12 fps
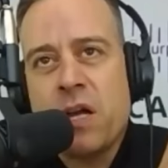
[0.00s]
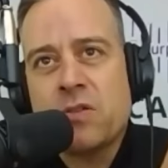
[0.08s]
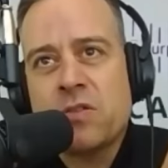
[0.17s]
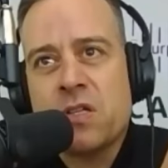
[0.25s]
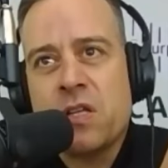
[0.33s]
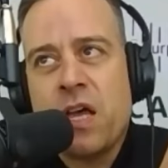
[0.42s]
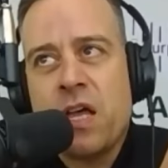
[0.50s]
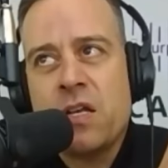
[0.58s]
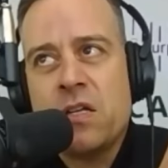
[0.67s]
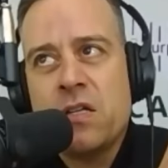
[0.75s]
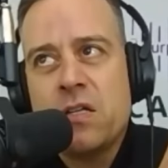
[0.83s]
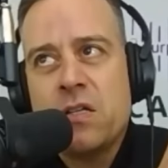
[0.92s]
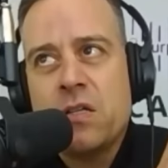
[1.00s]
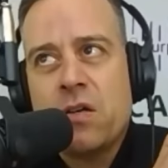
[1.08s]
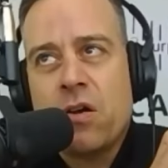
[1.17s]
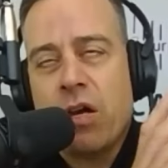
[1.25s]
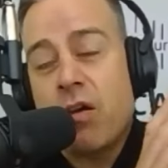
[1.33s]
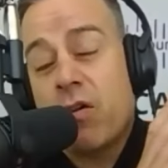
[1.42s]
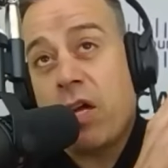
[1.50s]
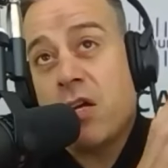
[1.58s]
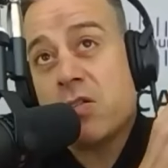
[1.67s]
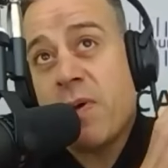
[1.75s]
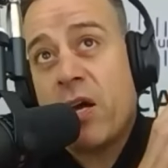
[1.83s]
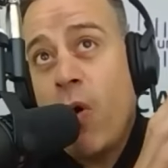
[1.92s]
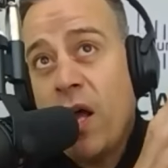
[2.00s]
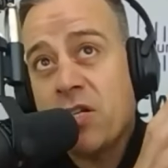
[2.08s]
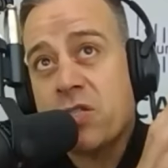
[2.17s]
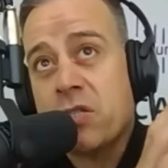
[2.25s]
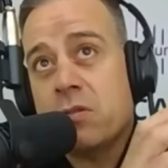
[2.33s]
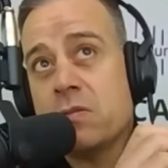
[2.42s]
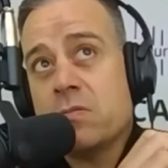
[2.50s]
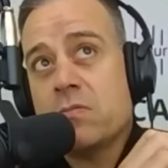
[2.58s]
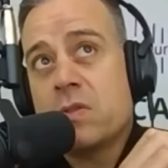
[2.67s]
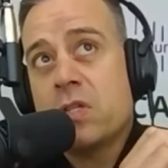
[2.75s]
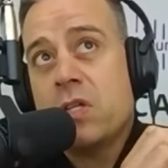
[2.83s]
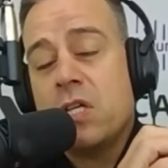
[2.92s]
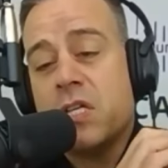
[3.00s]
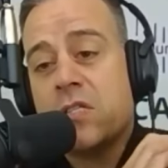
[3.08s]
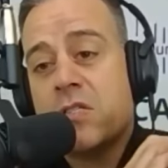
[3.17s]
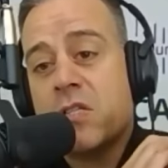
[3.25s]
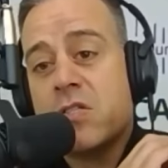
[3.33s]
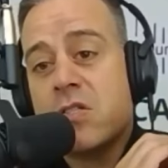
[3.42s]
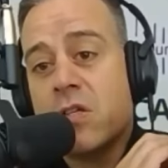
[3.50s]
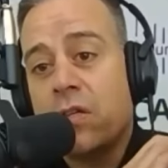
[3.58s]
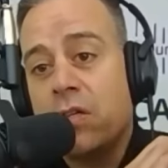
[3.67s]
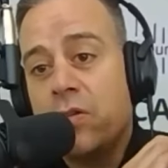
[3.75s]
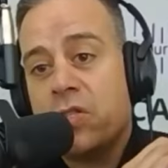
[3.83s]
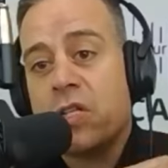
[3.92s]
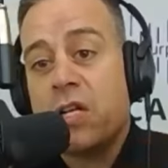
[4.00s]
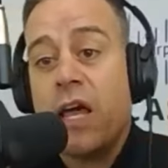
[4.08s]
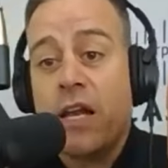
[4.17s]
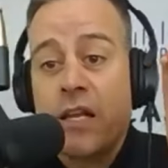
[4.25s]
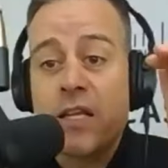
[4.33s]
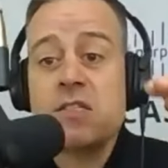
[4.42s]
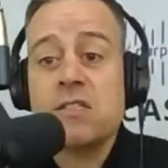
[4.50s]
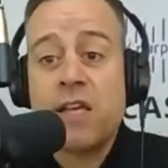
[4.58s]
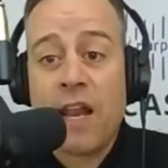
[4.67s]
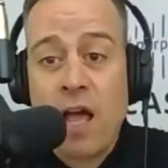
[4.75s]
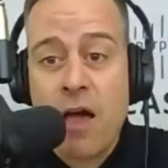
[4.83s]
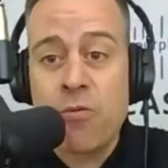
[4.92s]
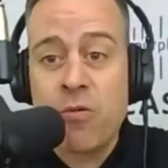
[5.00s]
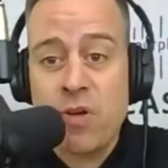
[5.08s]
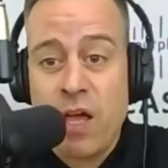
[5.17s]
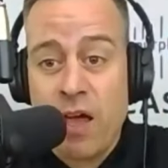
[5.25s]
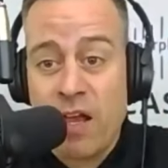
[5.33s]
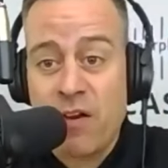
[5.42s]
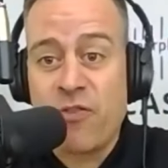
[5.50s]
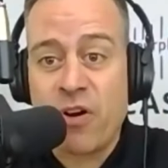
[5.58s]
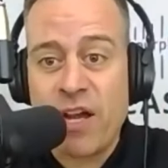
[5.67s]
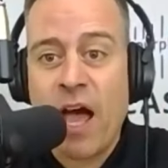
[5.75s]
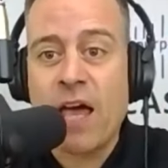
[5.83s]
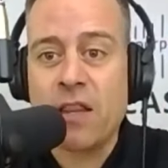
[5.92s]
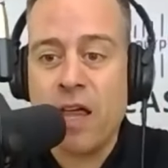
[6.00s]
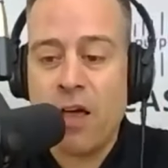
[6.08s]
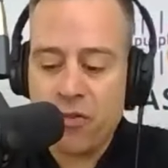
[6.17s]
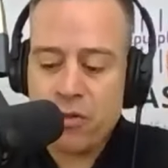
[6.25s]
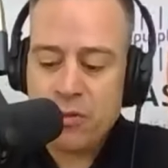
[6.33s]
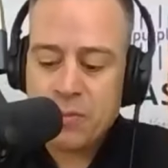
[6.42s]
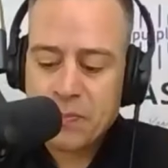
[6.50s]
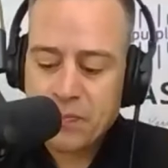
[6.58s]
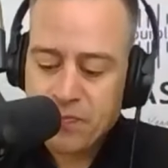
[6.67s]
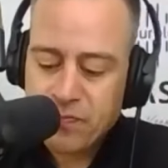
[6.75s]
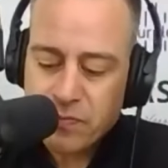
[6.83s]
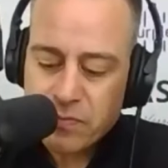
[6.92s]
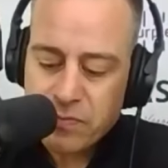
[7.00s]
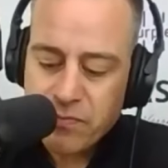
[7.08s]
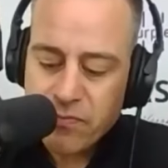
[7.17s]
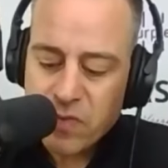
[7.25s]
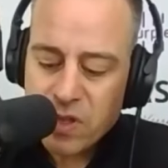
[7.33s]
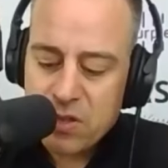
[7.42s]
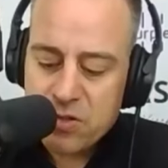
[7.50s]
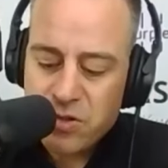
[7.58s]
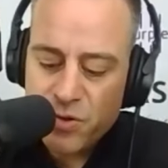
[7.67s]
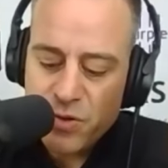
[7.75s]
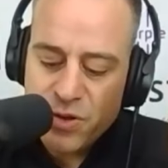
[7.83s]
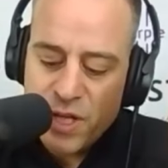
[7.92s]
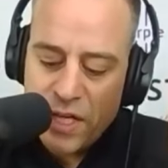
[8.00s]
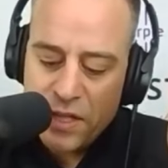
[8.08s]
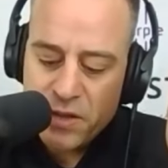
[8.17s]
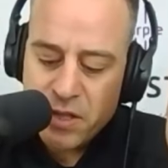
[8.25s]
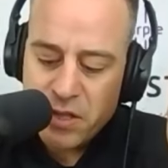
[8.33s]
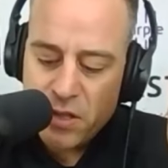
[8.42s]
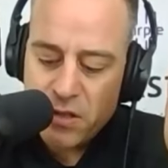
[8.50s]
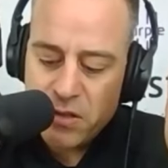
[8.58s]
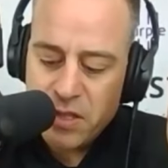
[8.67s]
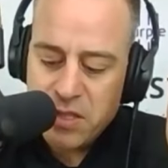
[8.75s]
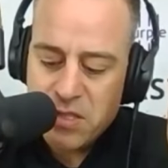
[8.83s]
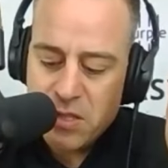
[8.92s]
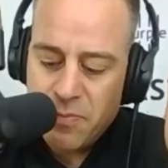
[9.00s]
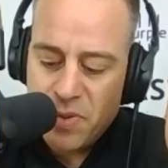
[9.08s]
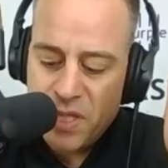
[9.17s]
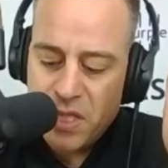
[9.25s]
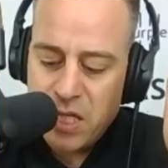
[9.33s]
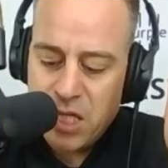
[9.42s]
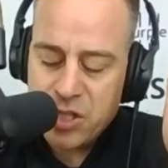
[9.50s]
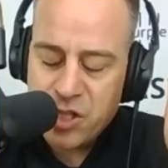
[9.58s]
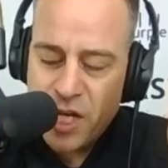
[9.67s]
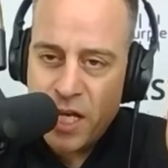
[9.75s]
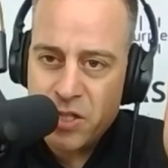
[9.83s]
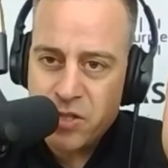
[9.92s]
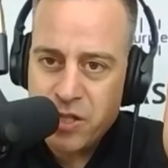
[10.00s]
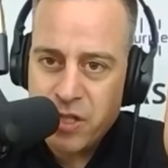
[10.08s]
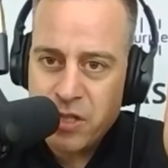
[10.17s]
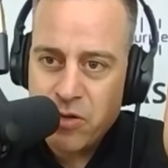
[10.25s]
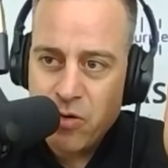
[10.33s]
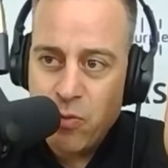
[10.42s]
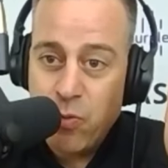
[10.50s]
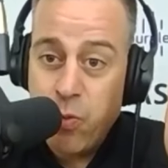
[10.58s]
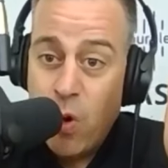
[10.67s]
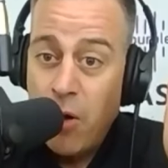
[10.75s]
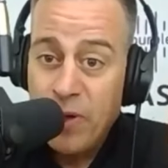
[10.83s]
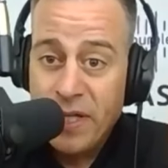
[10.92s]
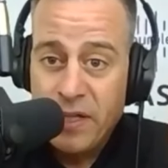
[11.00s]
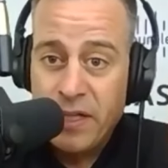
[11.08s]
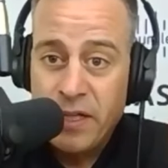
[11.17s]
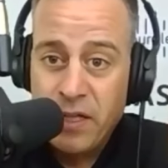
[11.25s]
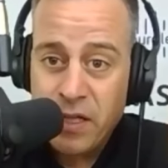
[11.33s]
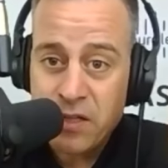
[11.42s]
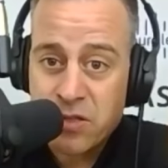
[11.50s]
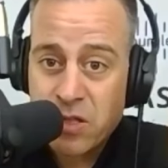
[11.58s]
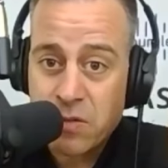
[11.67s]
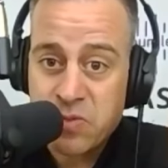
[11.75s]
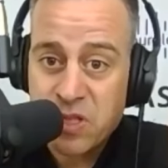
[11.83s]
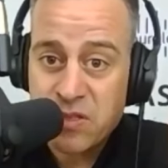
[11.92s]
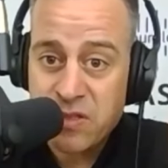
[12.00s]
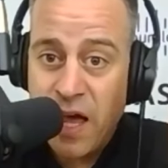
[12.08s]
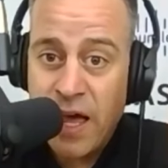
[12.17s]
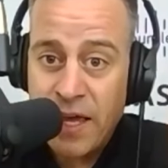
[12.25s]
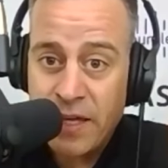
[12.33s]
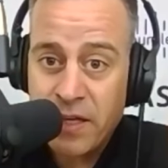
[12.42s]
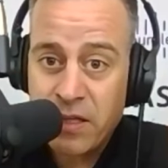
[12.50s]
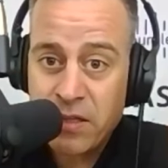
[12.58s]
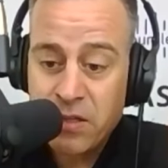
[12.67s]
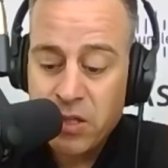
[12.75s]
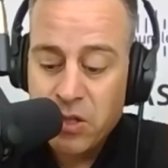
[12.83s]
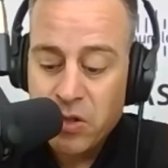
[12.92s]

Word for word: delta then, or here's my question is the solution and this is at a, at a very high level do you think there needs to be a change in what we eat in terms of diet